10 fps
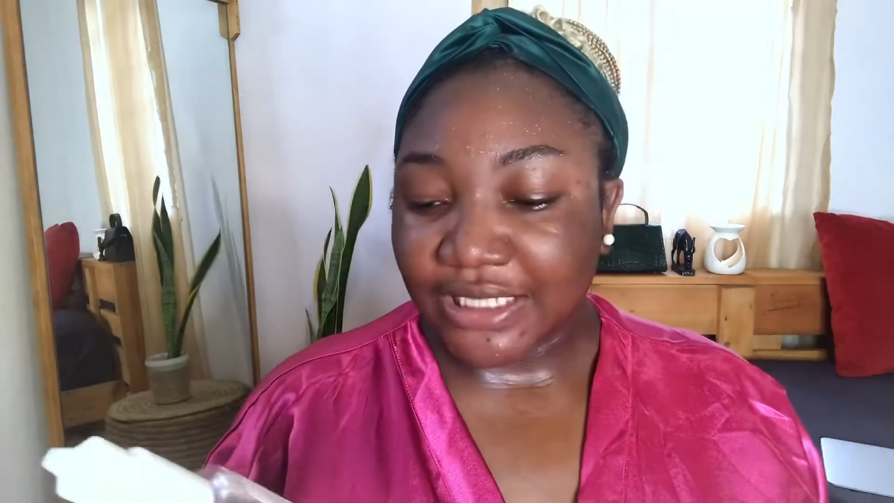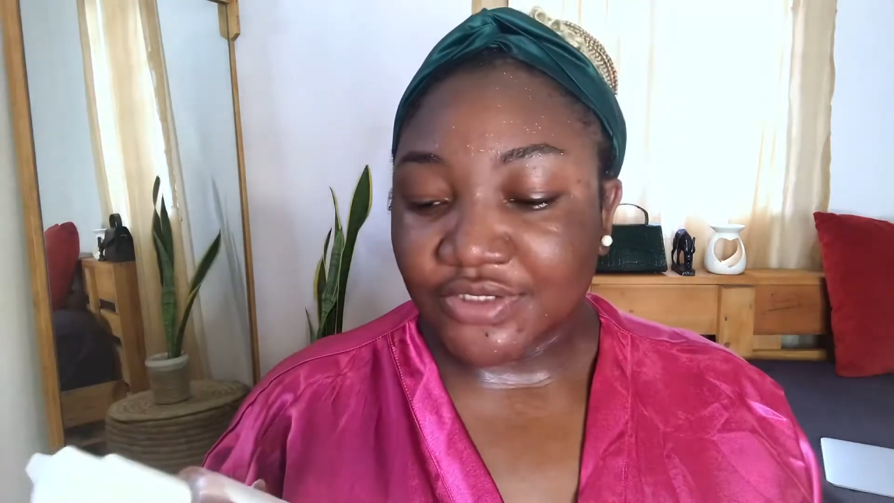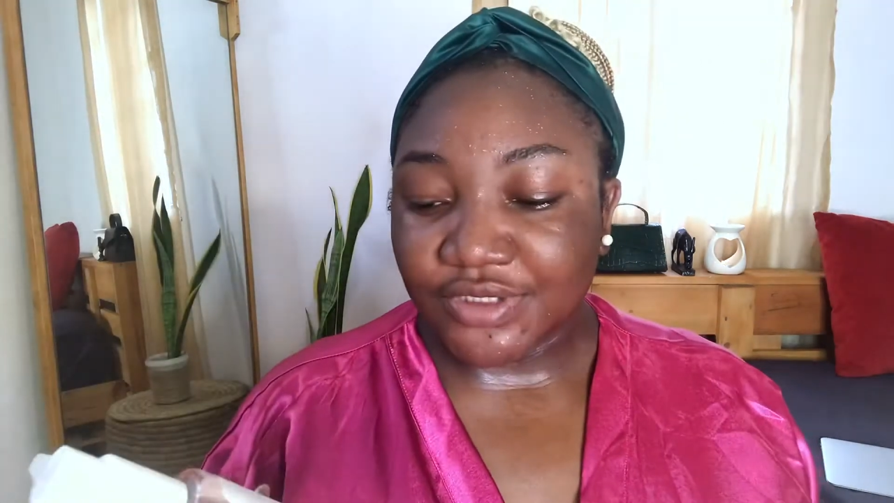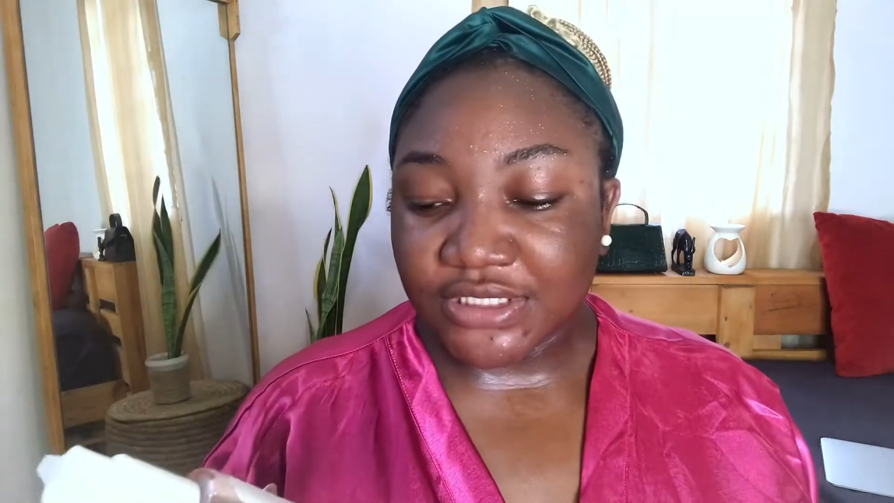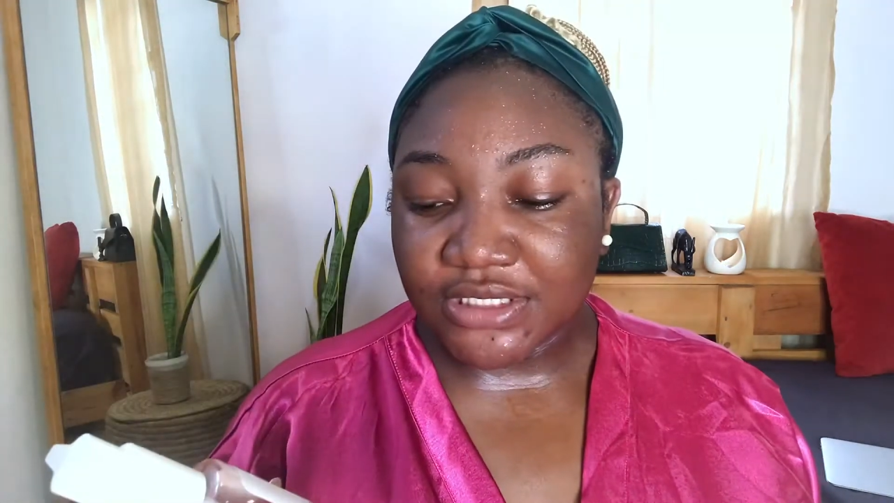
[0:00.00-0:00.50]
So
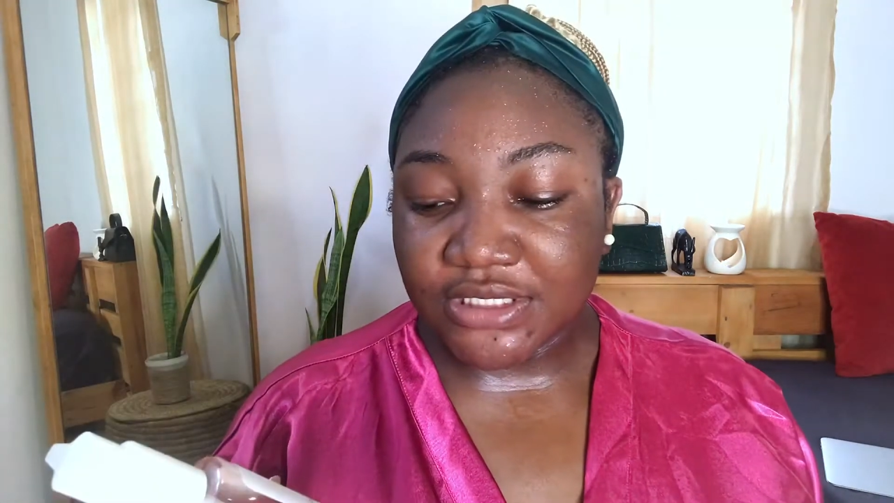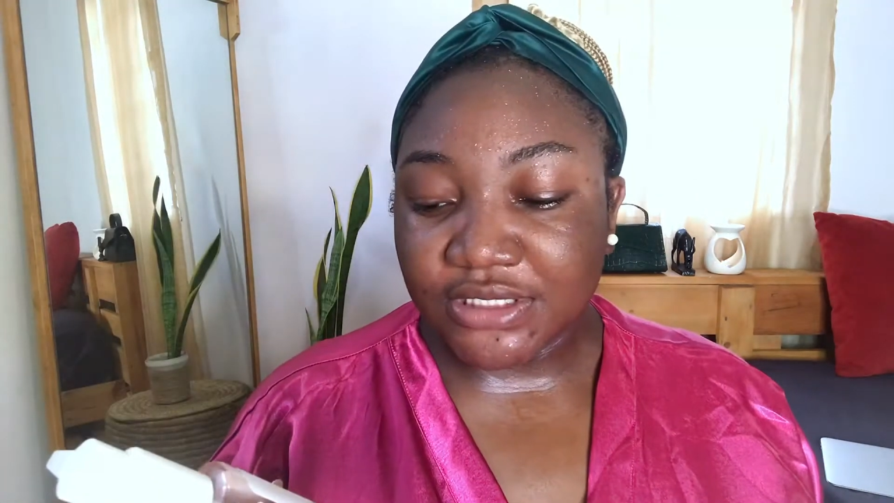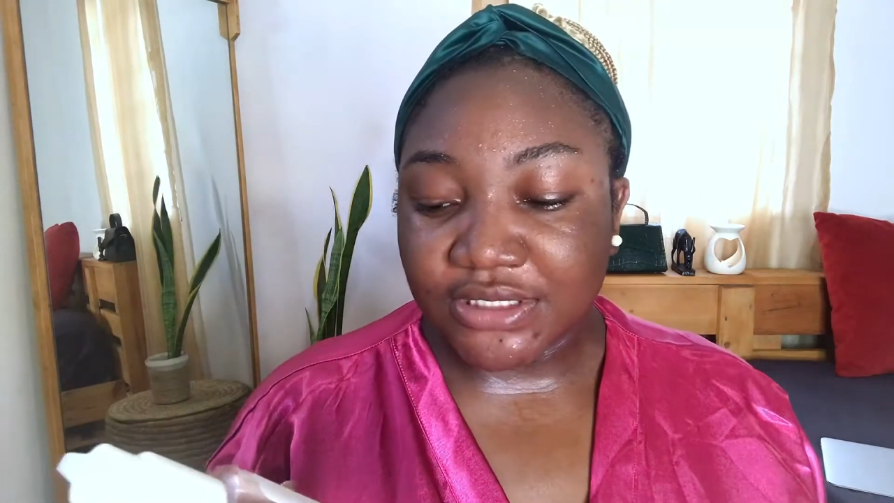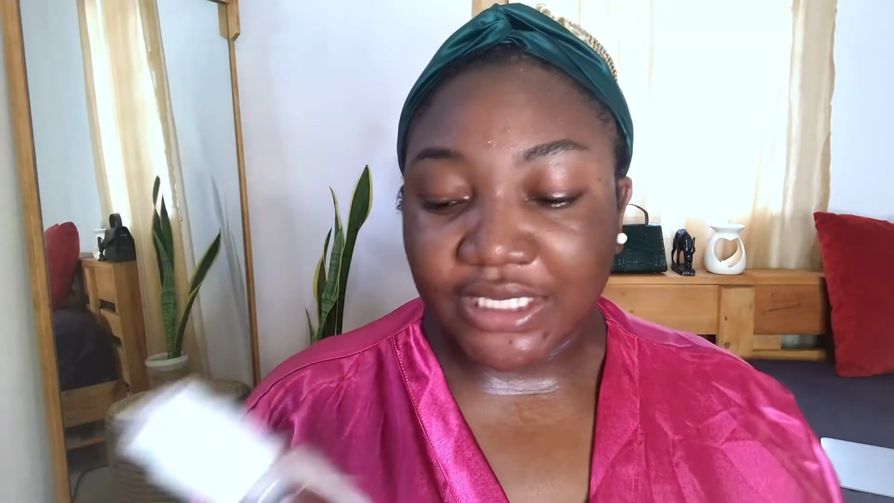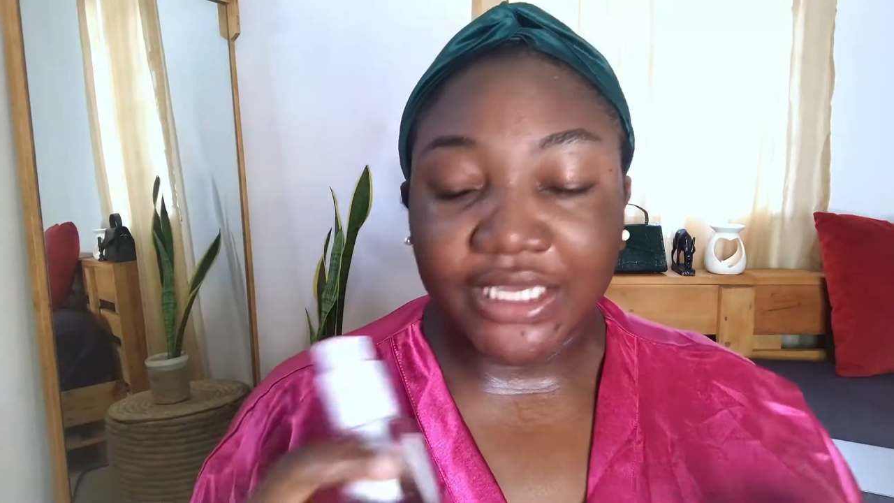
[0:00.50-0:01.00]
this
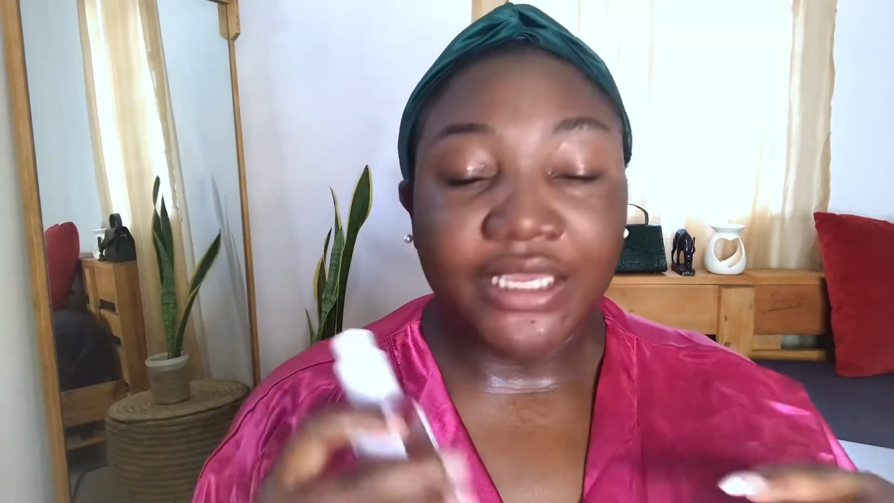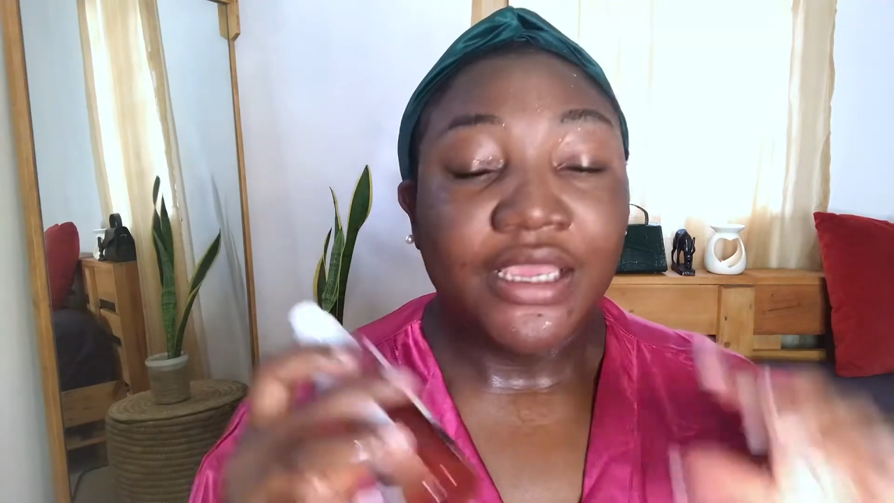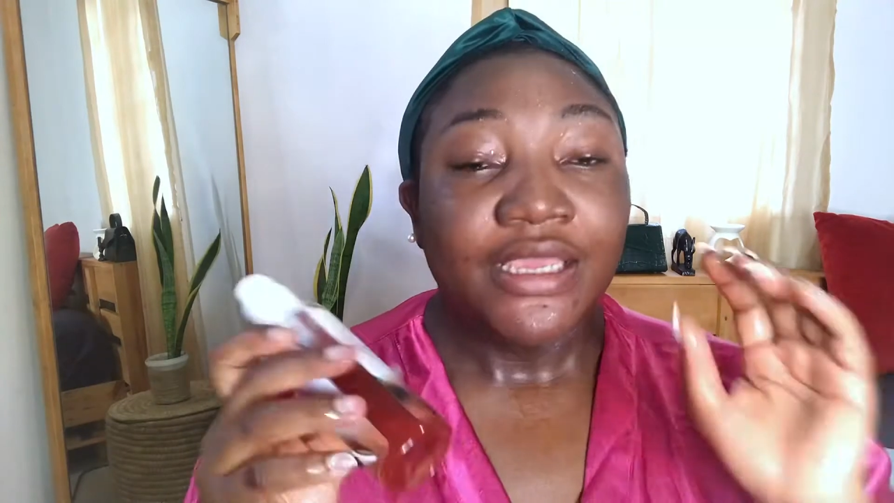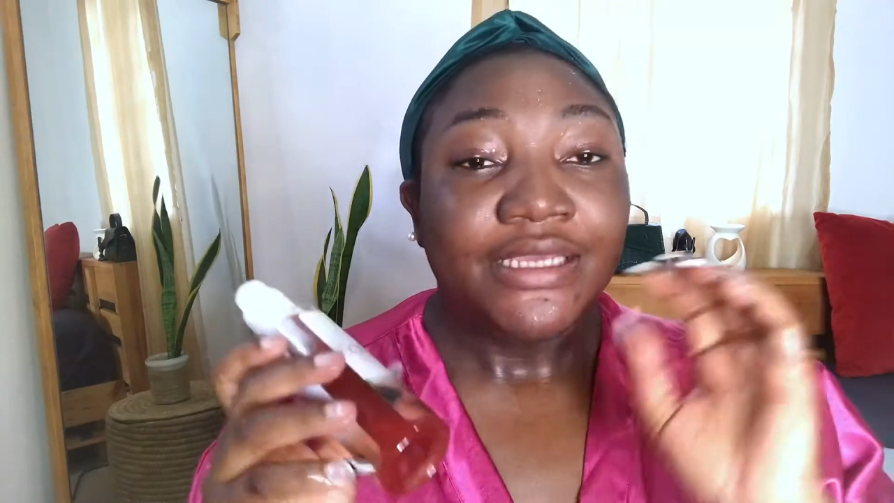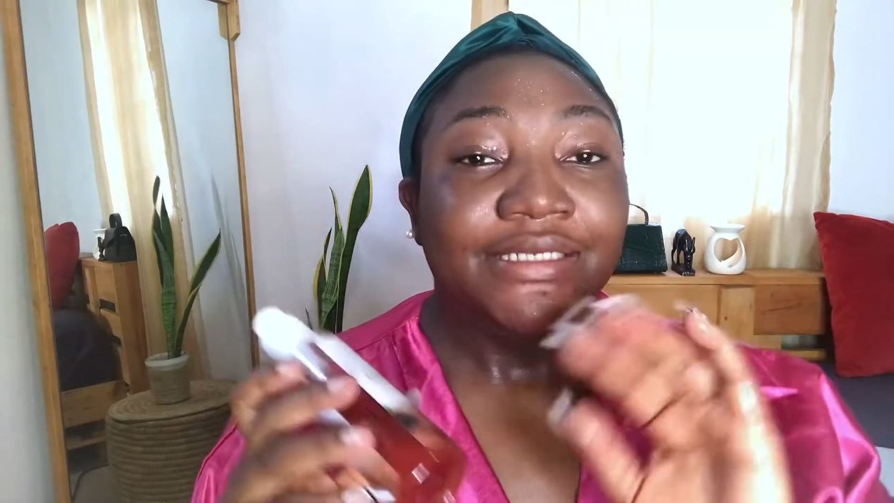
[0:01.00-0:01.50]
is a
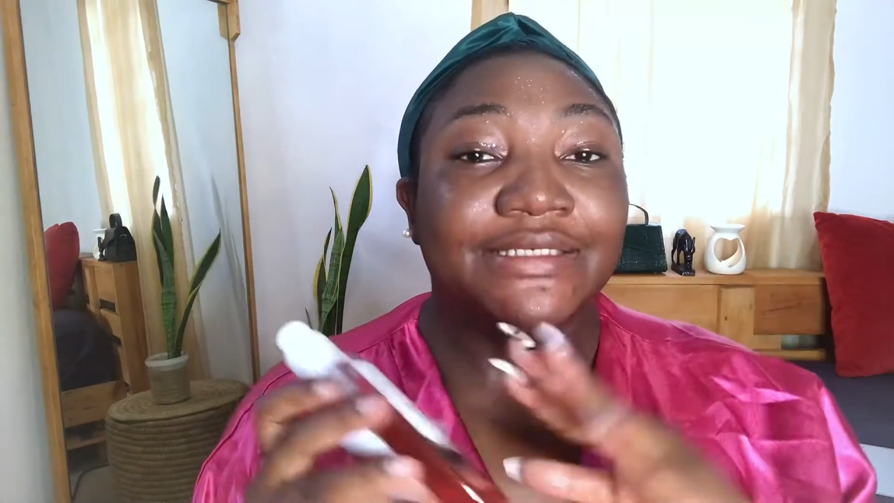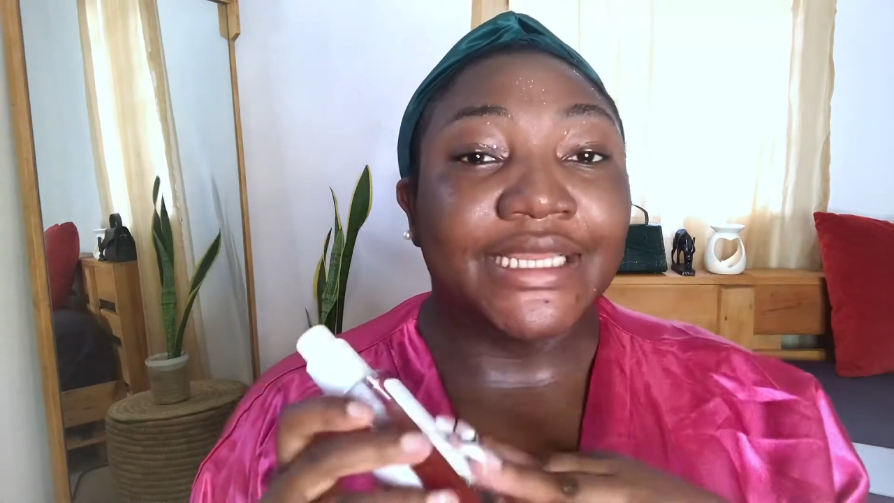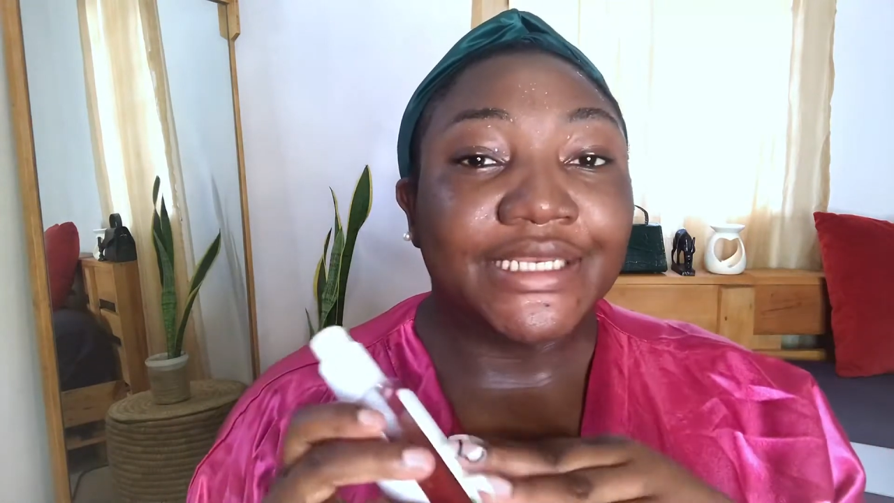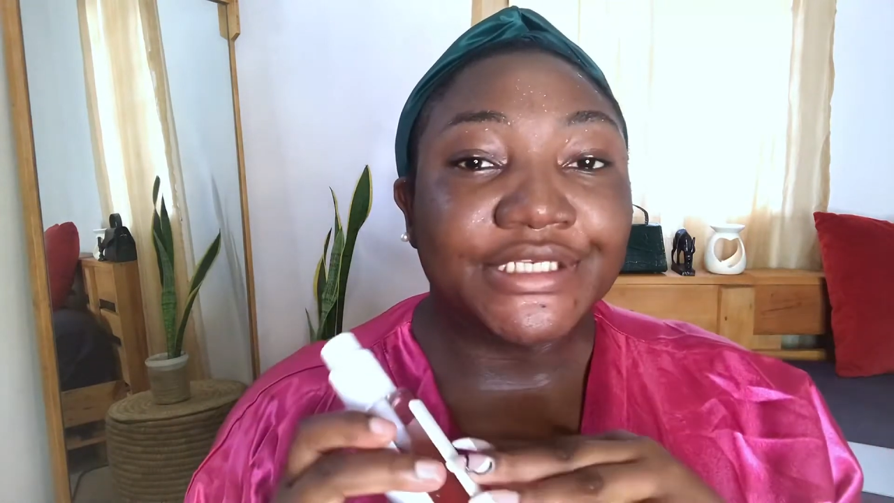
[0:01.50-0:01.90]
daily